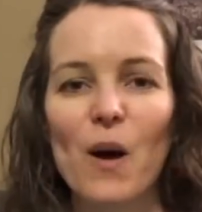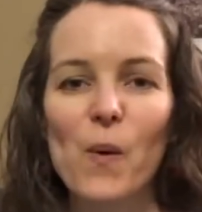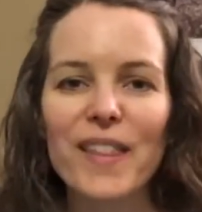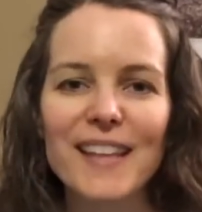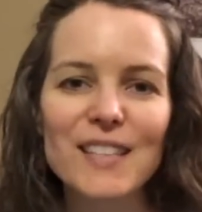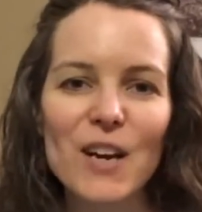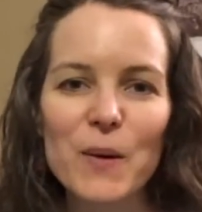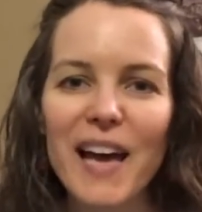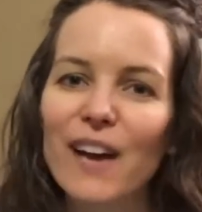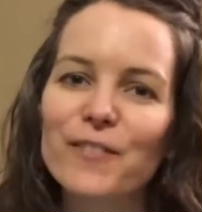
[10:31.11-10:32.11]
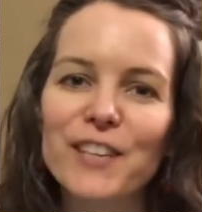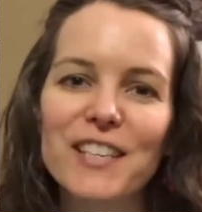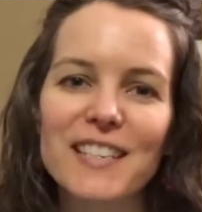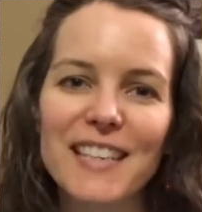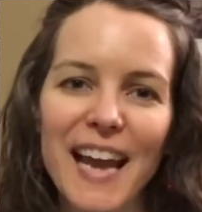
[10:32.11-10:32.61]
Well, that's all we have for
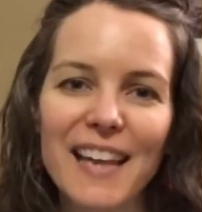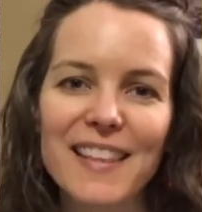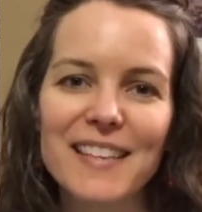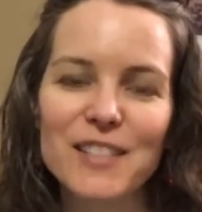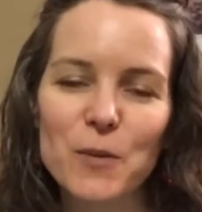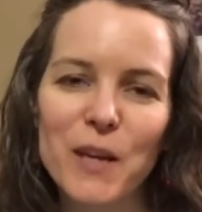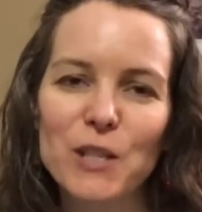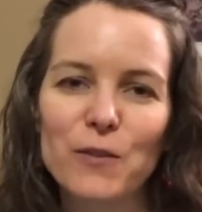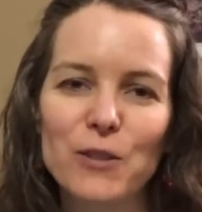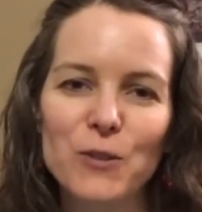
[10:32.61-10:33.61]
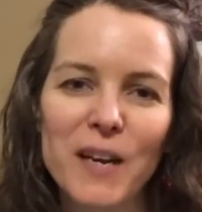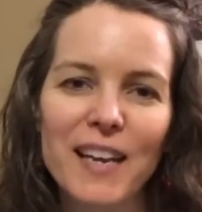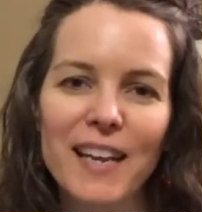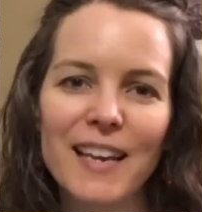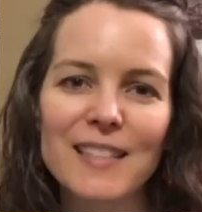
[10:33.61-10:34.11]
you today. Thanks so much for
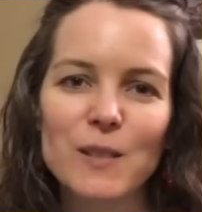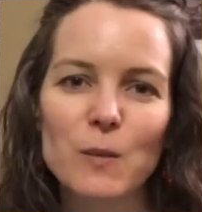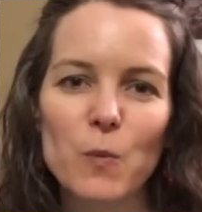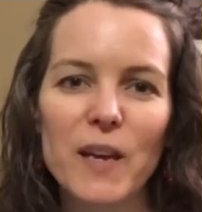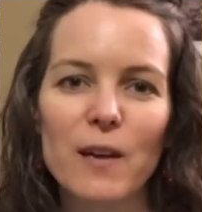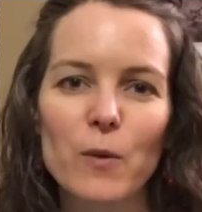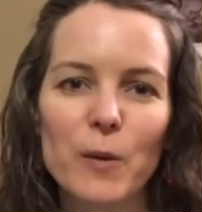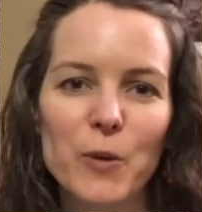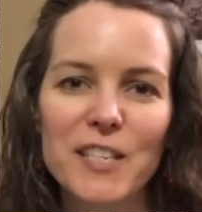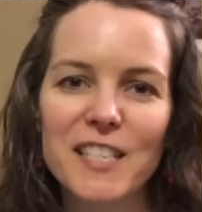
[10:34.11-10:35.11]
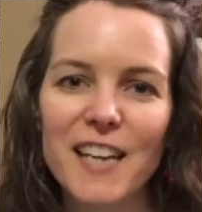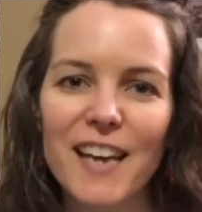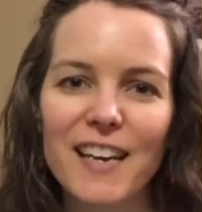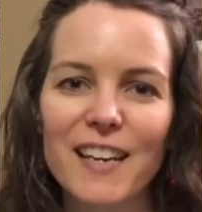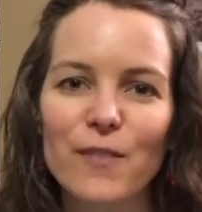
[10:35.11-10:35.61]
joining us. We would appreciate
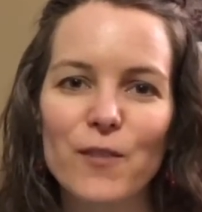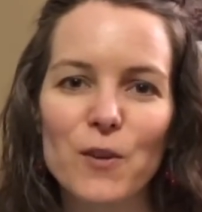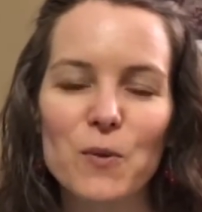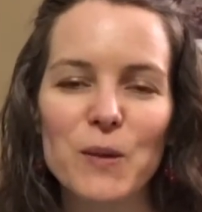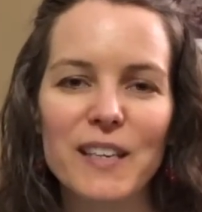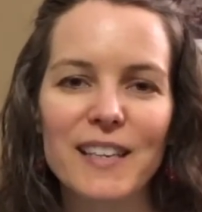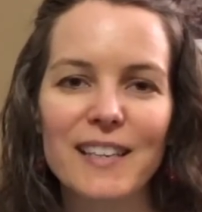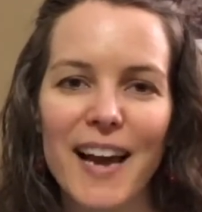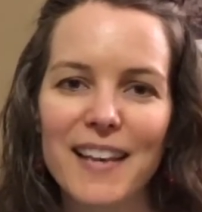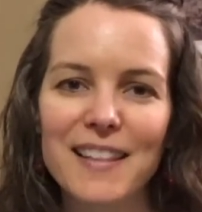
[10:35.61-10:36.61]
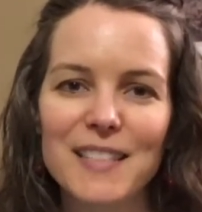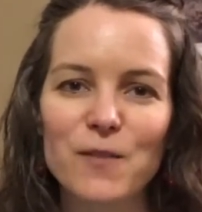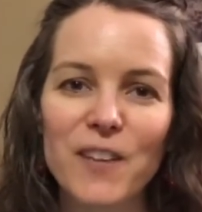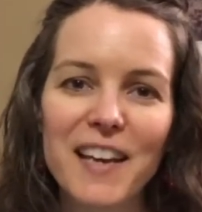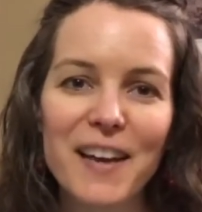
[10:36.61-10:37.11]
it if you would like this
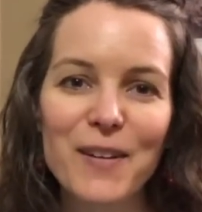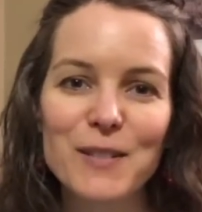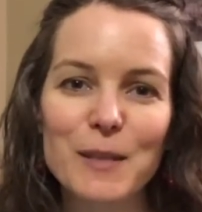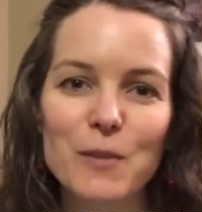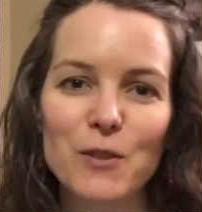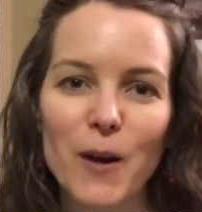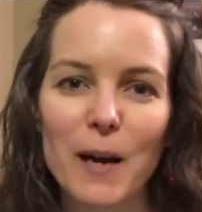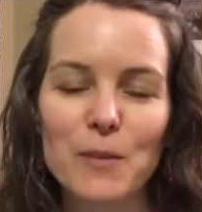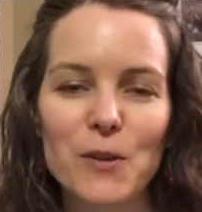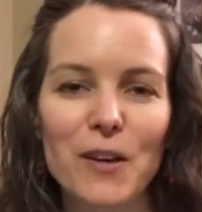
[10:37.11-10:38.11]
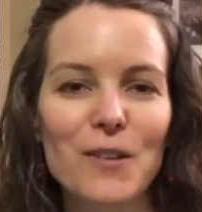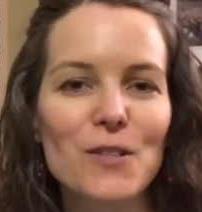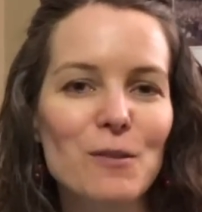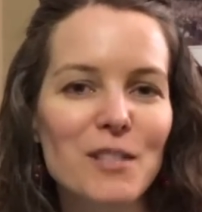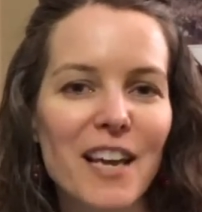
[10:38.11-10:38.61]
video, subscribe to our
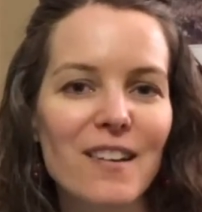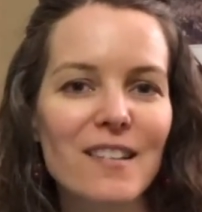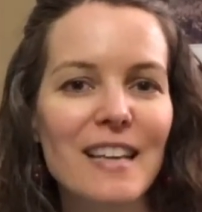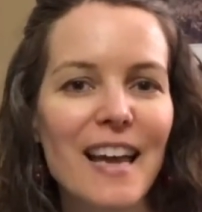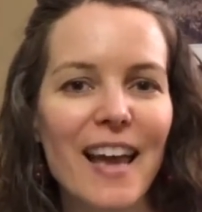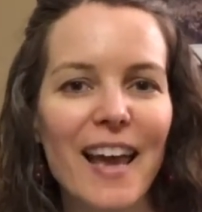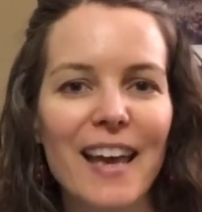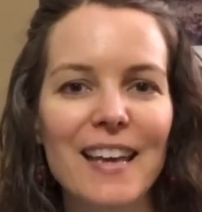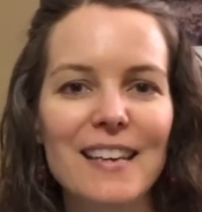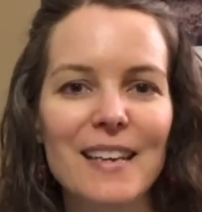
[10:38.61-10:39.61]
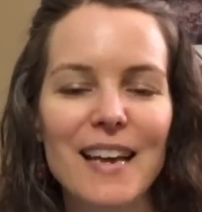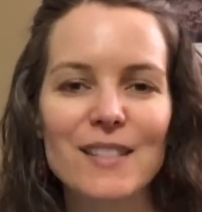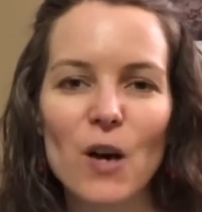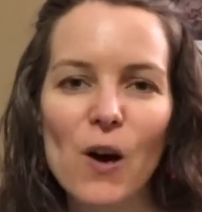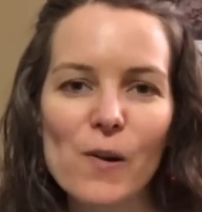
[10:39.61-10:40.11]
YouTube channel, and
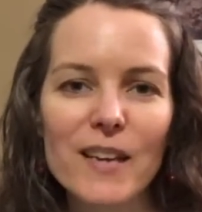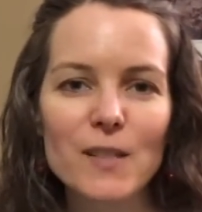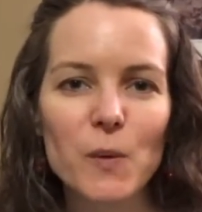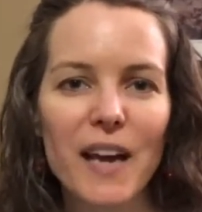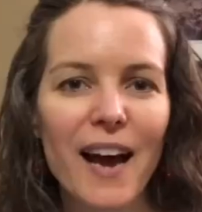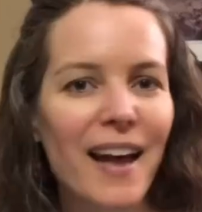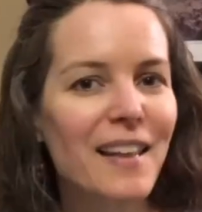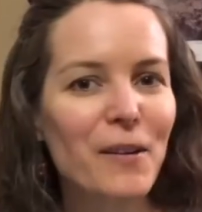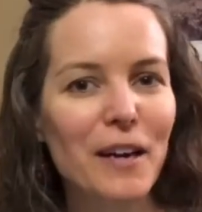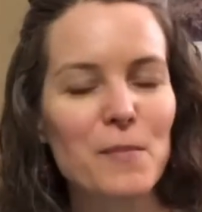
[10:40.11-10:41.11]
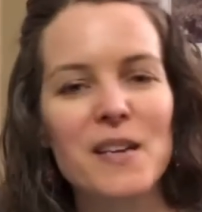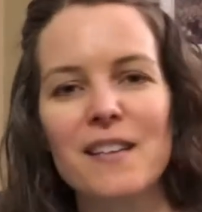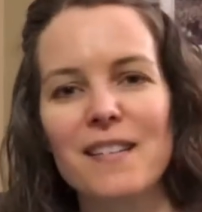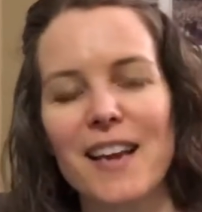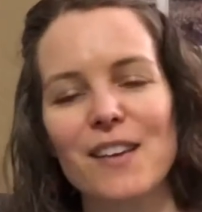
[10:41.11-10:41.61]
as always, we highly
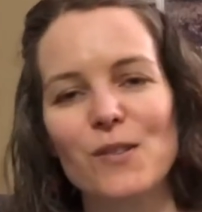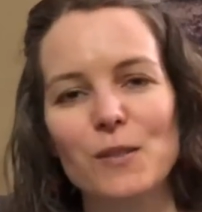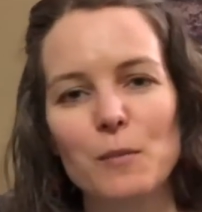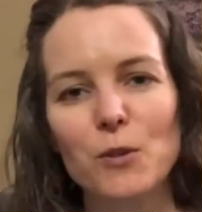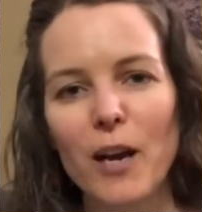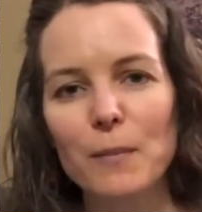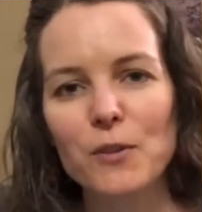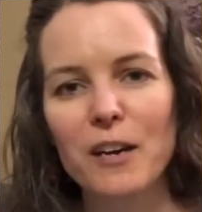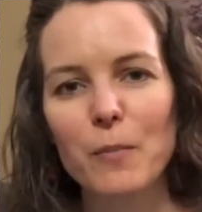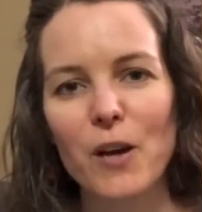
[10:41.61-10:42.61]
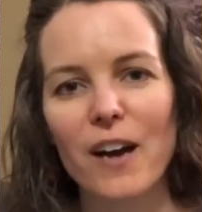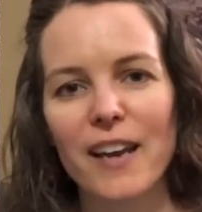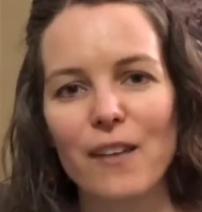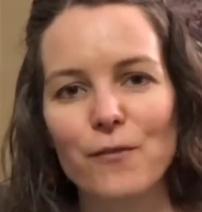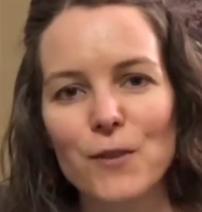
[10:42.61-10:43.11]
recommend that you subscribe to our blog
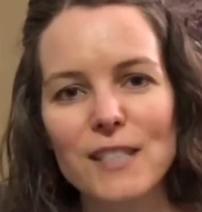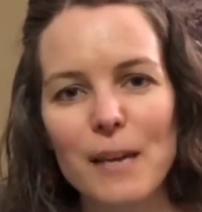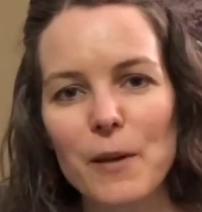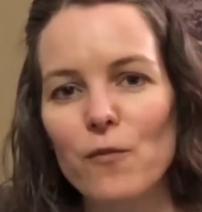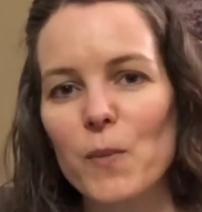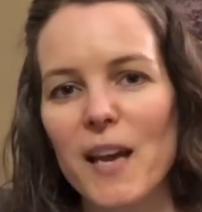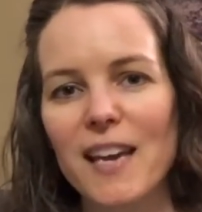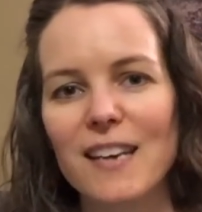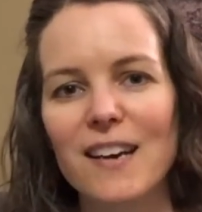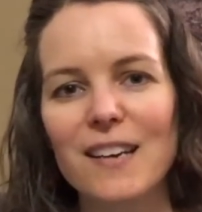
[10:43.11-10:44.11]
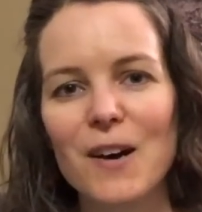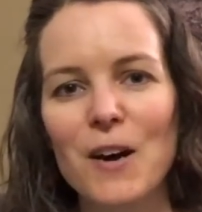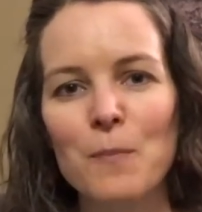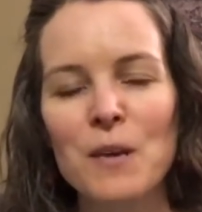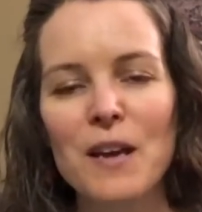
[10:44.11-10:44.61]
at
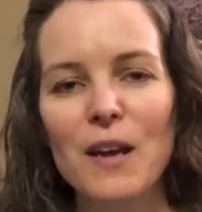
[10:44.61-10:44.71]
fulltimefba.com.